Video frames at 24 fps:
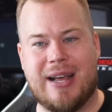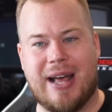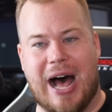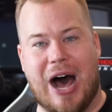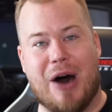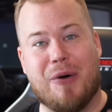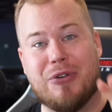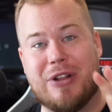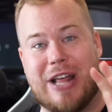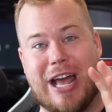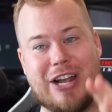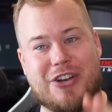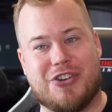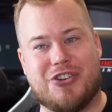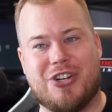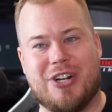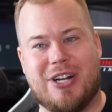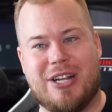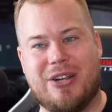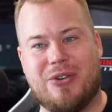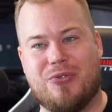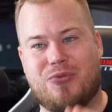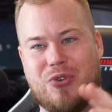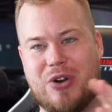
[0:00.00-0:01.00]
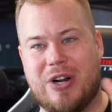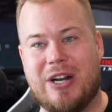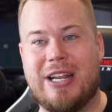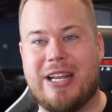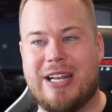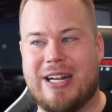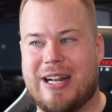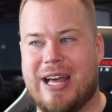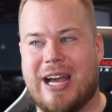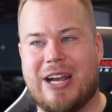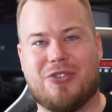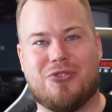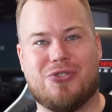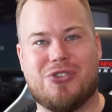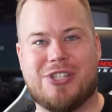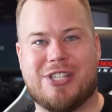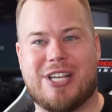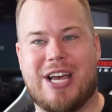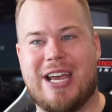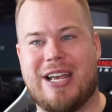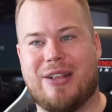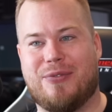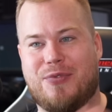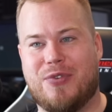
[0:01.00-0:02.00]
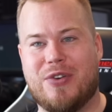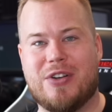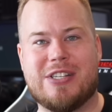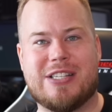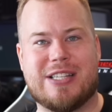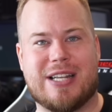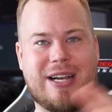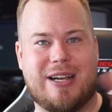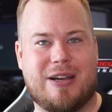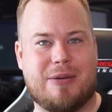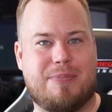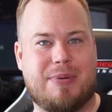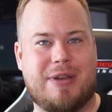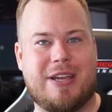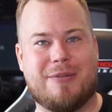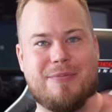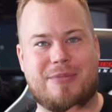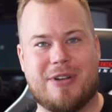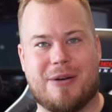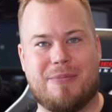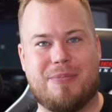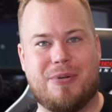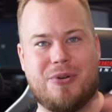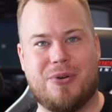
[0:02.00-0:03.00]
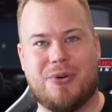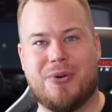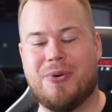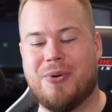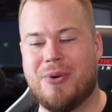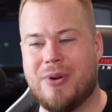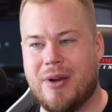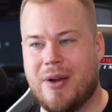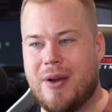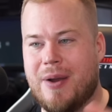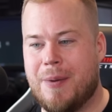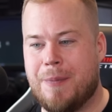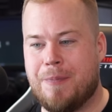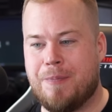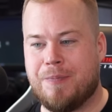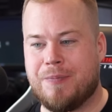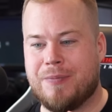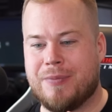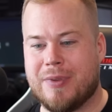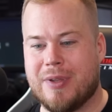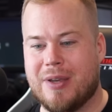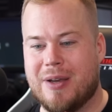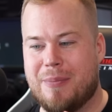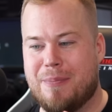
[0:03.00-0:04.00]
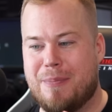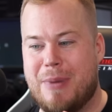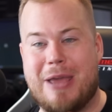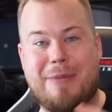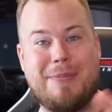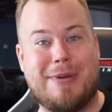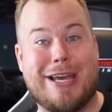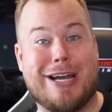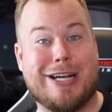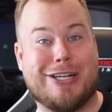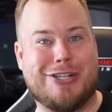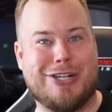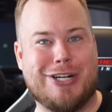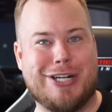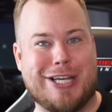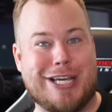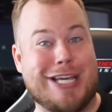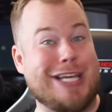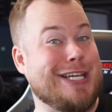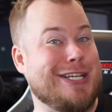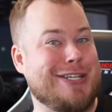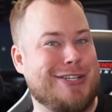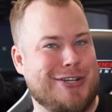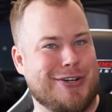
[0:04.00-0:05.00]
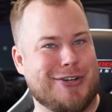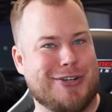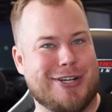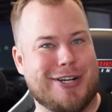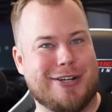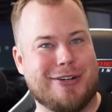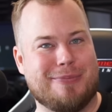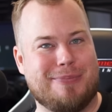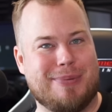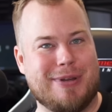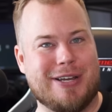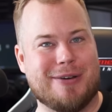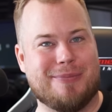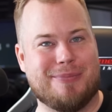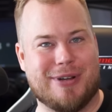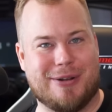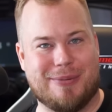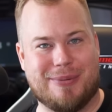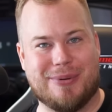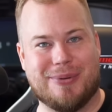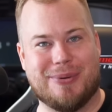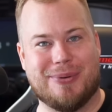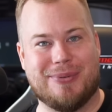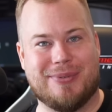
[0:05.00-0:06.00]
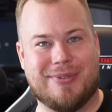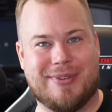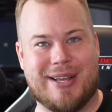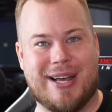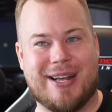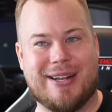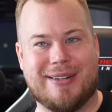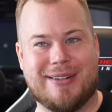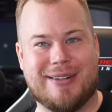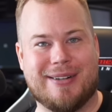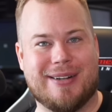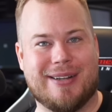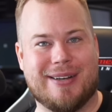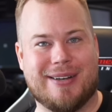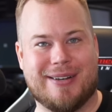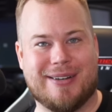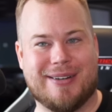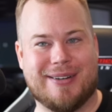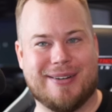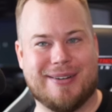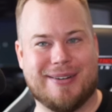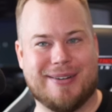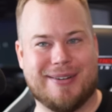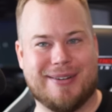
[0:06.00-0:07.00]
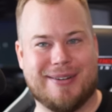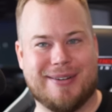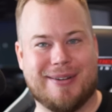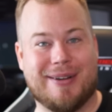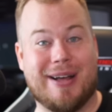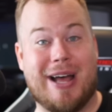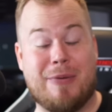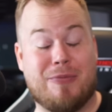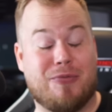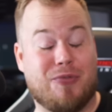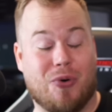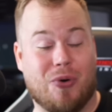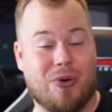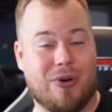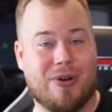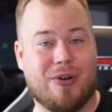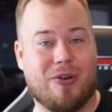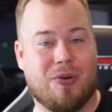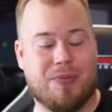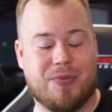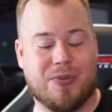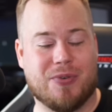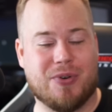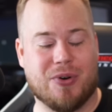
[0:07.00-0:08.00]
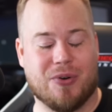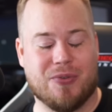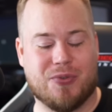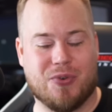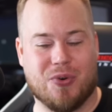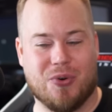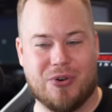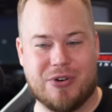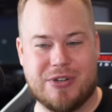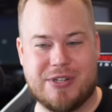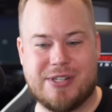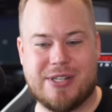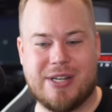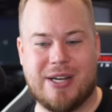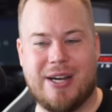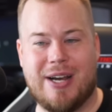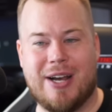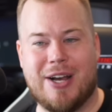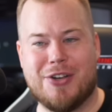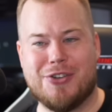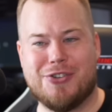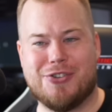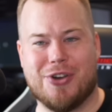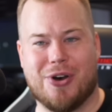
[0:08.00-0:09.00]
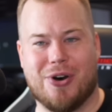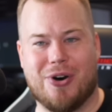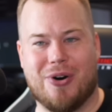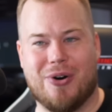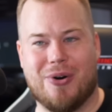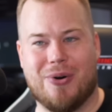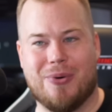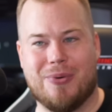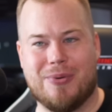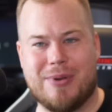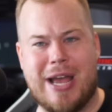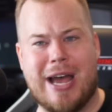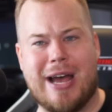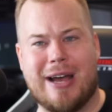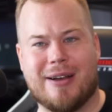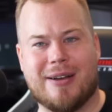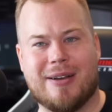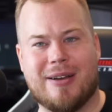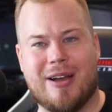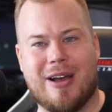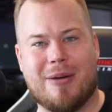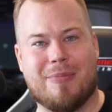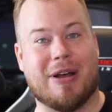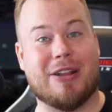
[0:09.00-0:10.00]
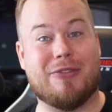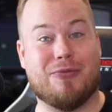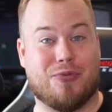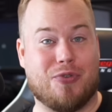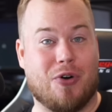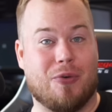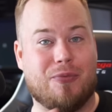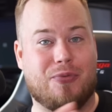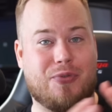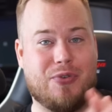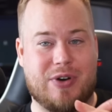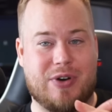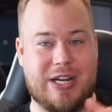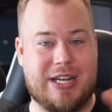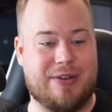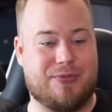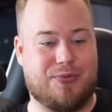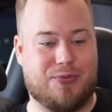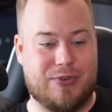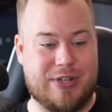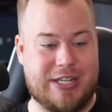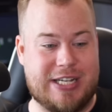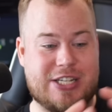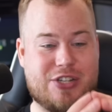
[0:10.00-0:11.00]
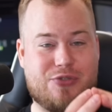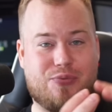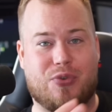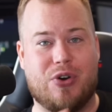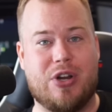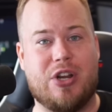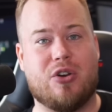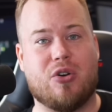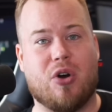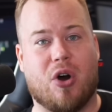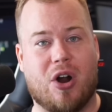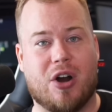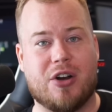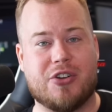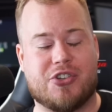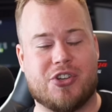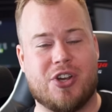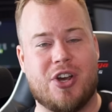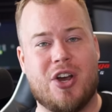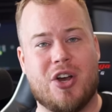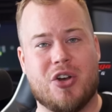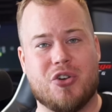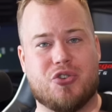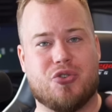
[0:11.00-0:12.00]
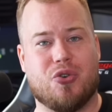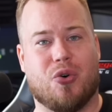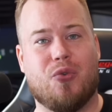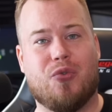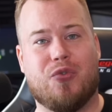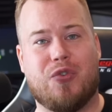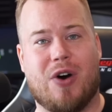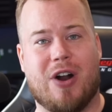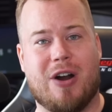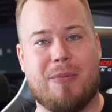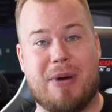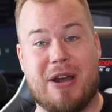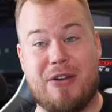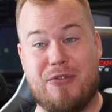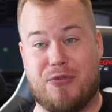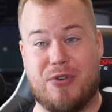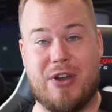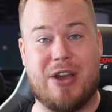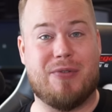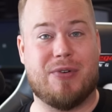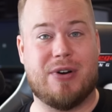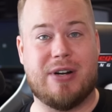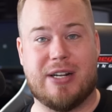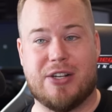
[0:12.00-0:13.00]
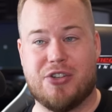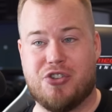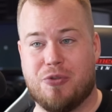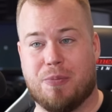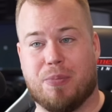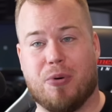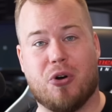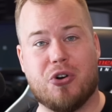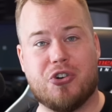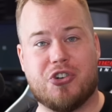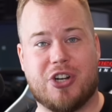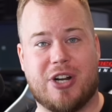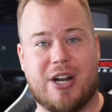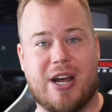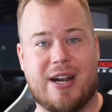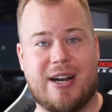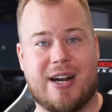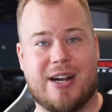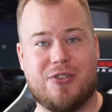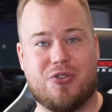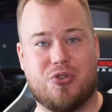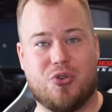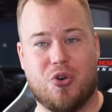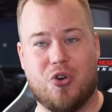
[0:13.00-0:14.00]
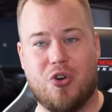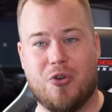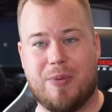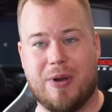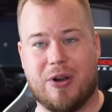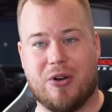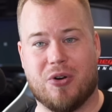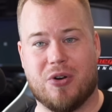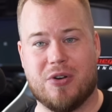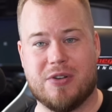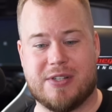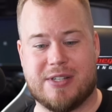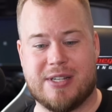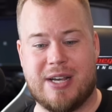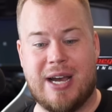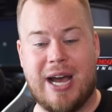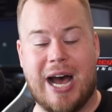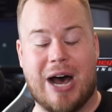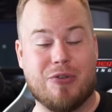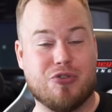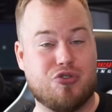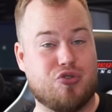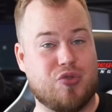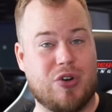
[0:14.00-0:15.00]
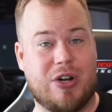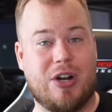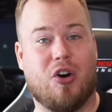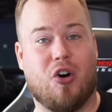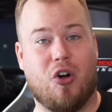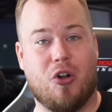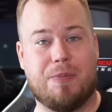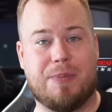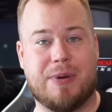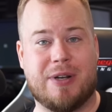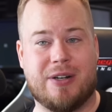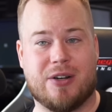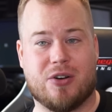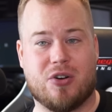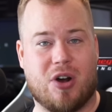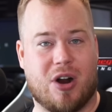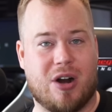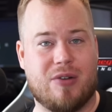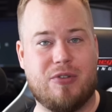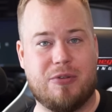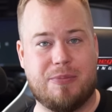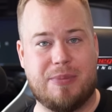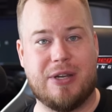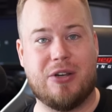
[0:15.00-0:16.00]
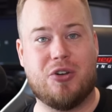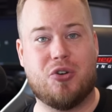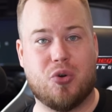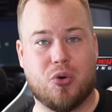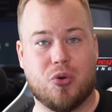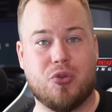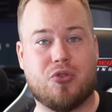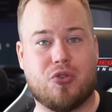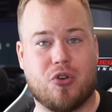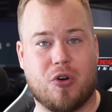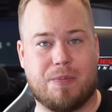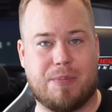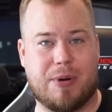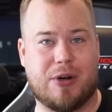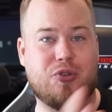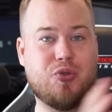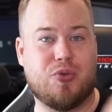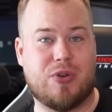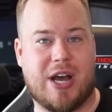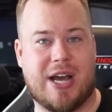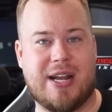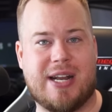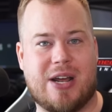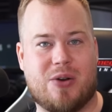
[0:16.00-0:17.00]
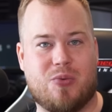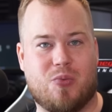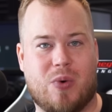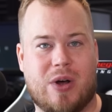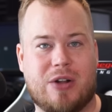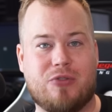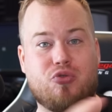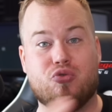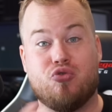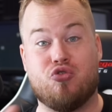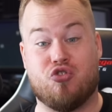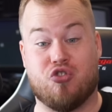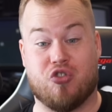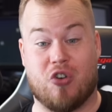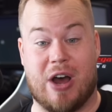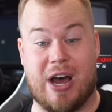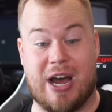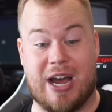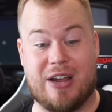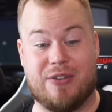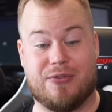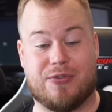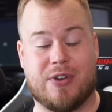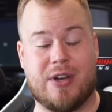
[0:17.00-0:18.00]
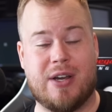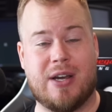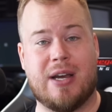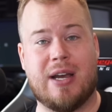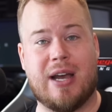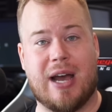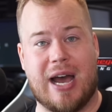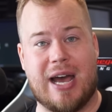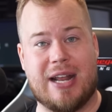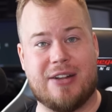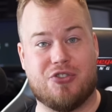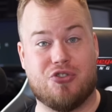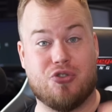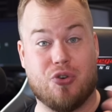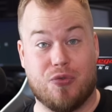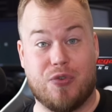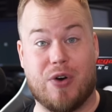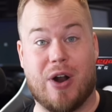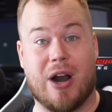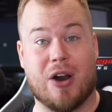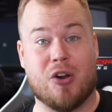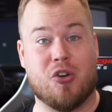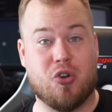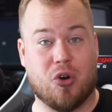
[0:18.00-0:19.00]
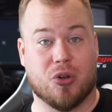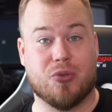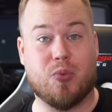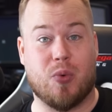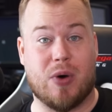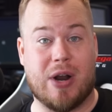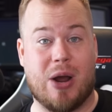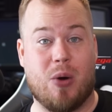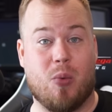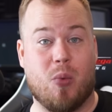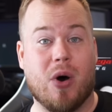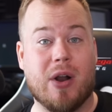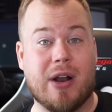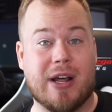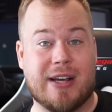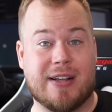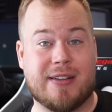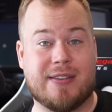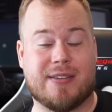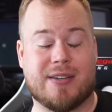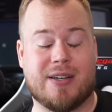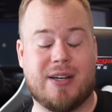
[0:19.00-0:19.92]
I would actually really like to say it feels like a BMW, maybe actually easier than the BMW, than M4, of course. So yeah, but from these three cars, so far my favorite is a Porsche 992 because I was really hoping the car will be good compared to 991 to drive, and so far I got what I wanted.